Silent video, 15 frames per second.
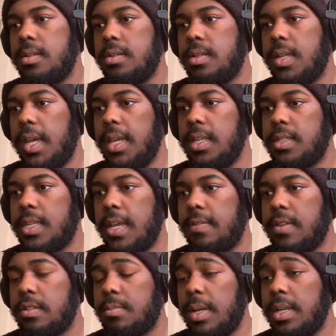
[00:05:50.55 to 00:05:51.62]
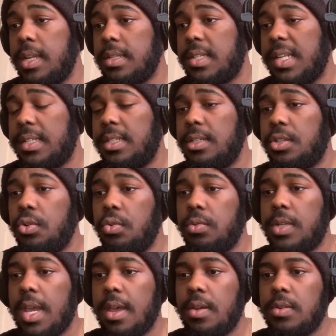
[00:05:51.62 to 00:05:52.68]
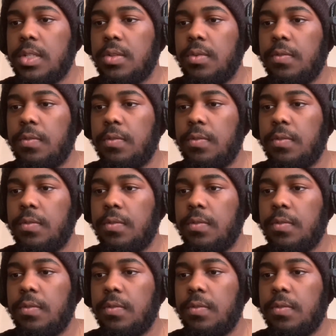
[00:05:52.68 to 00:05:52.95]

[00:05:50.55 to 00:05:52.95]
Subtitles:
Today, he saved as many as 62 towns.